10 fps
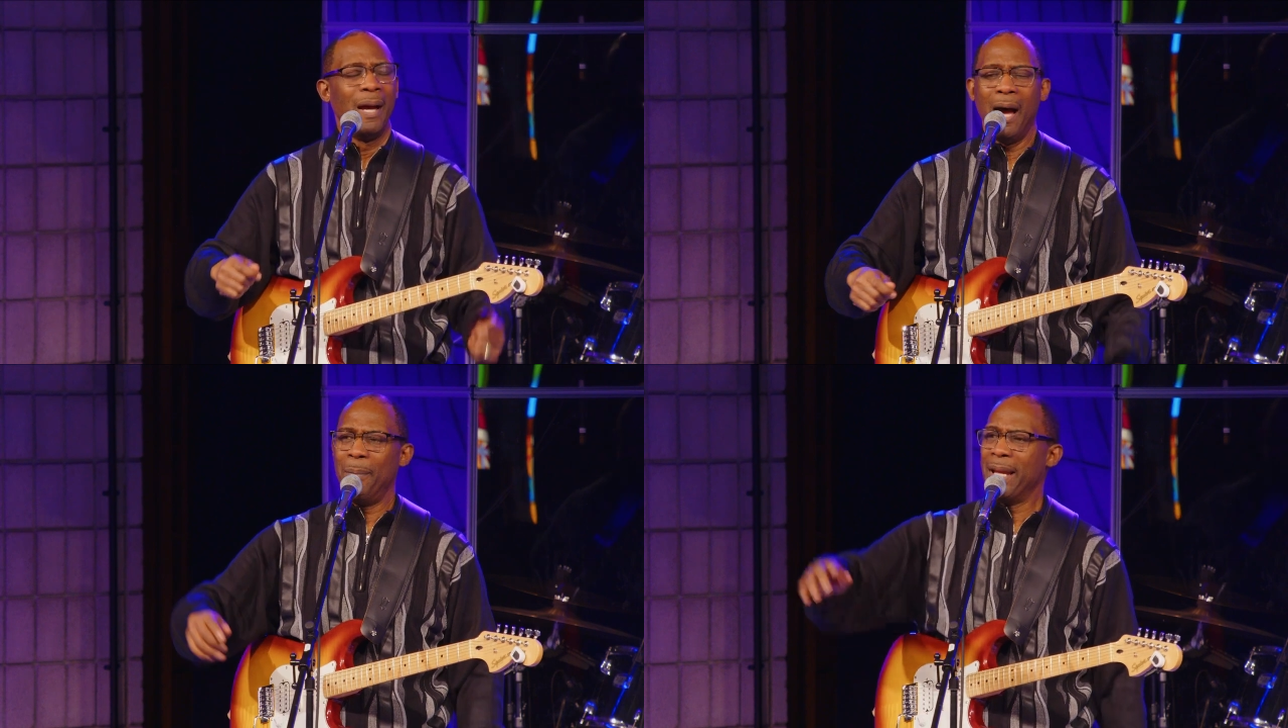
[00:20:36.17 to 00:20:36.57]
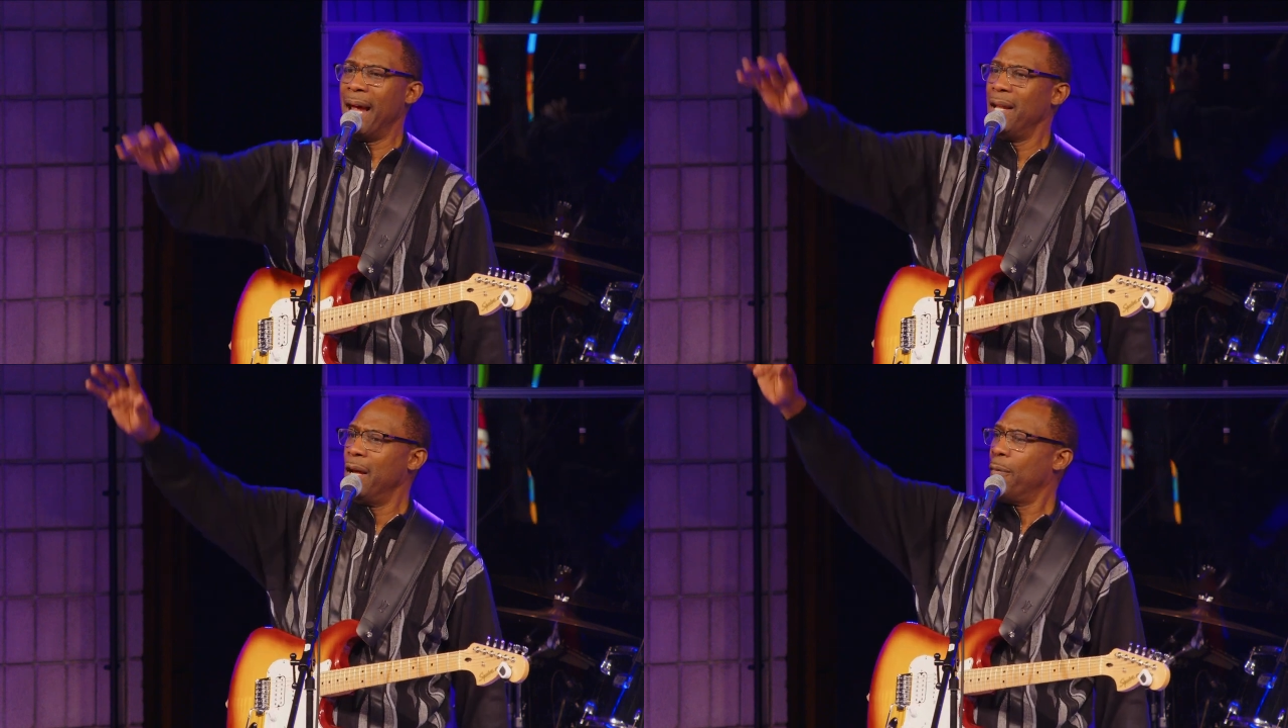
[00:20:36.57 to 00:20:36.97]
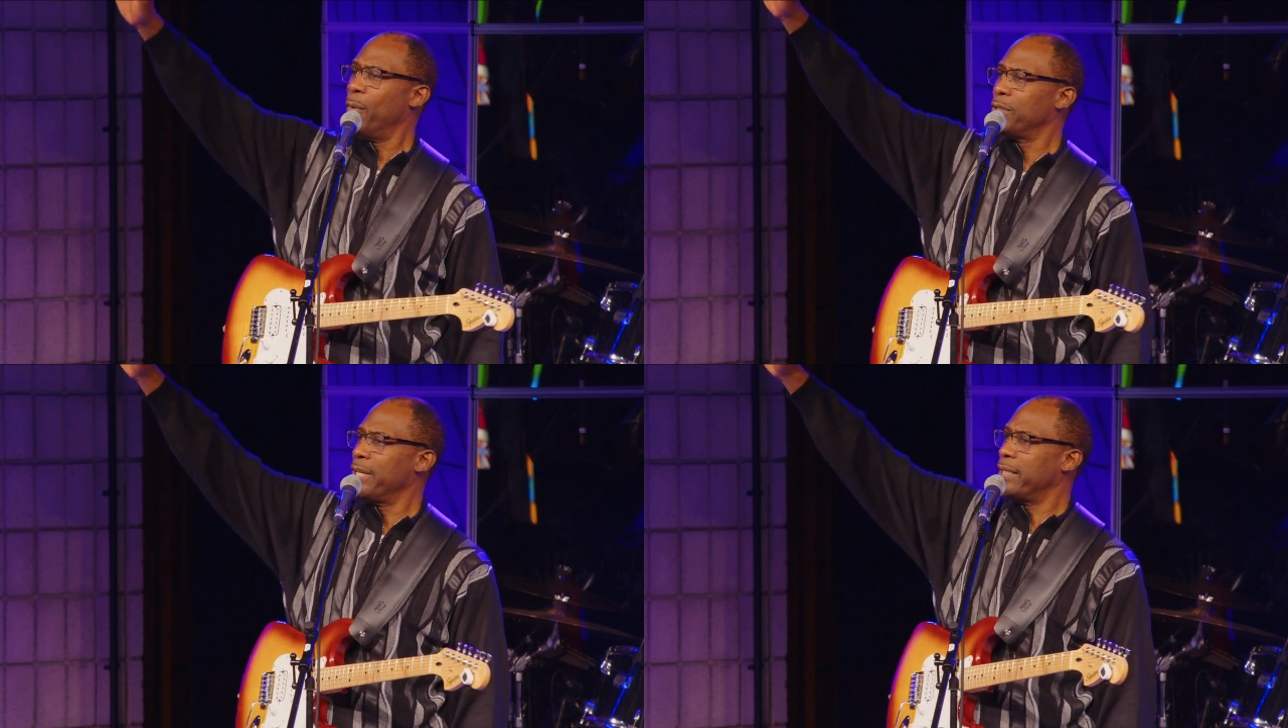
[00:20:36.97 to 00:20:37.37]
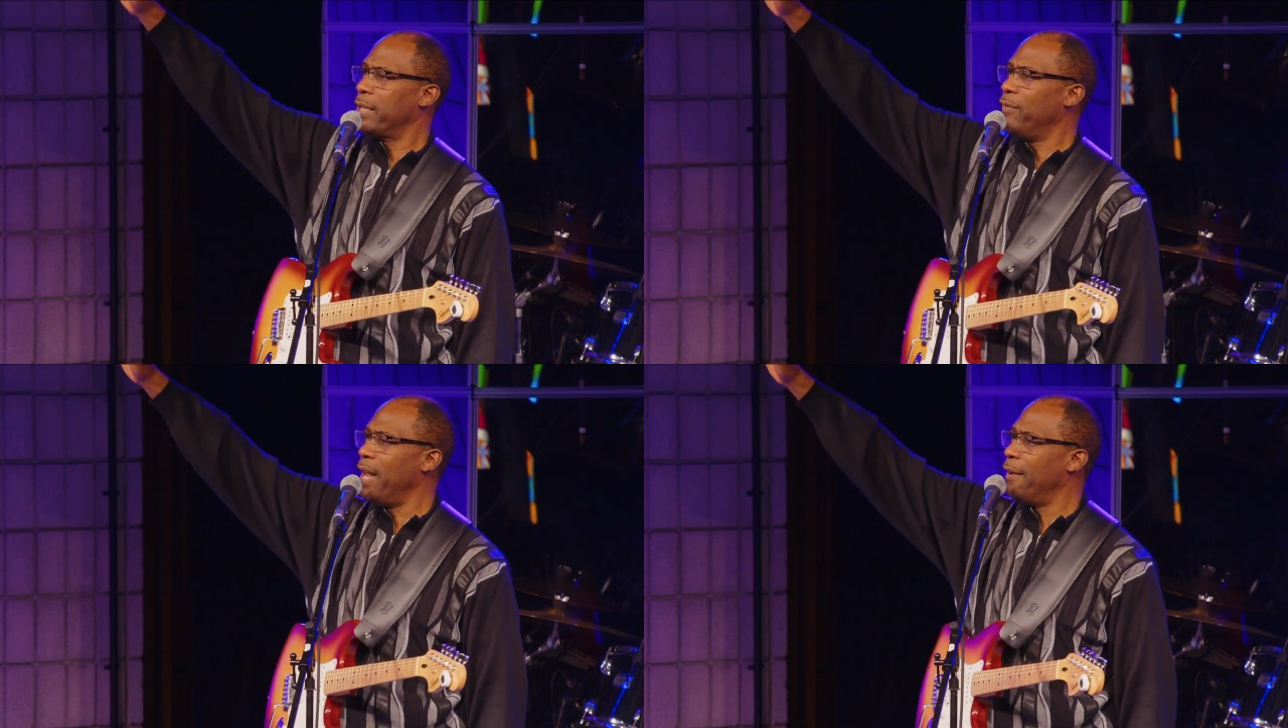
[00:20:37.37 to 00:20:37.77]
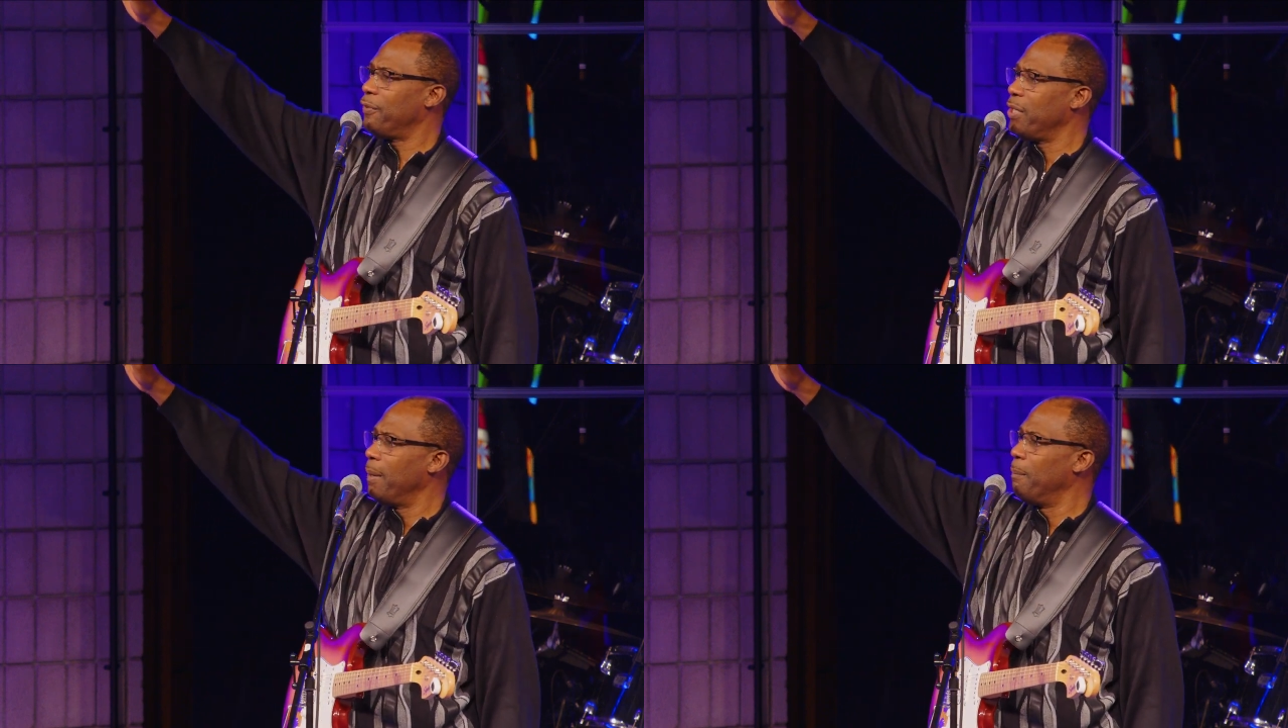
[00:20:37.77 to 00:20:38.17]
How many got loved ones that have
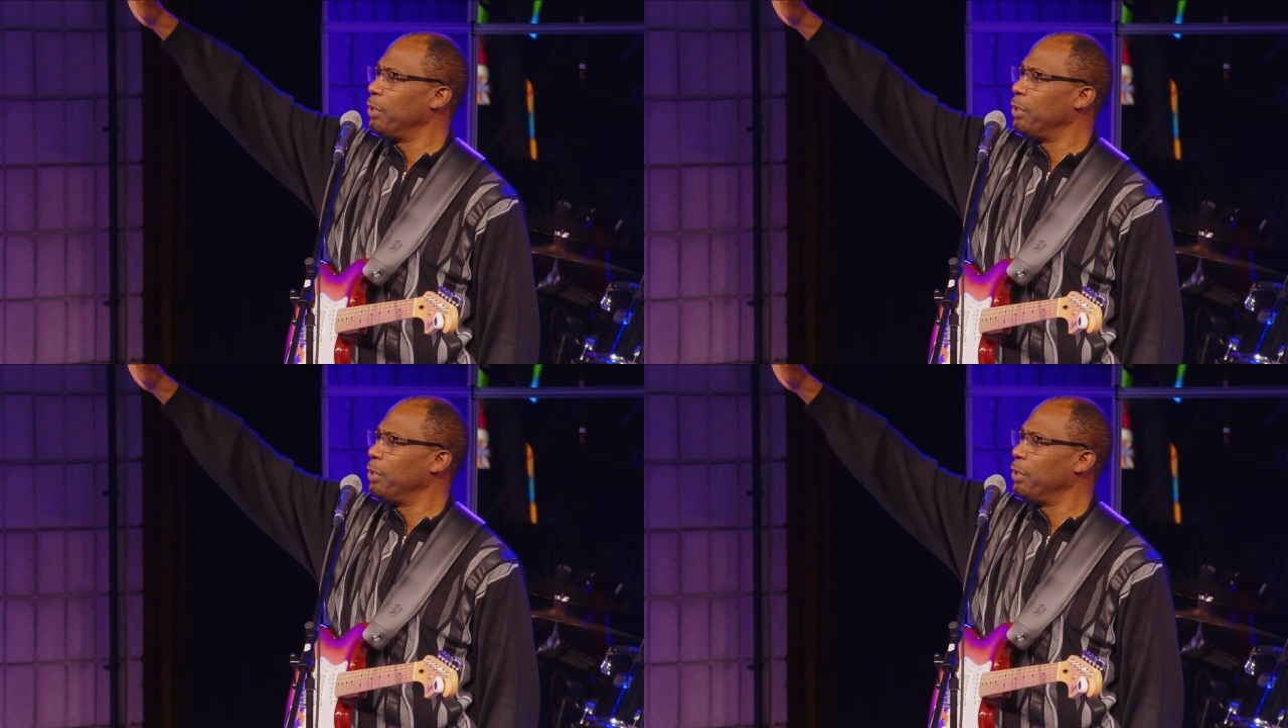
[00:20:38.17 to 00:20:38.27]
left you?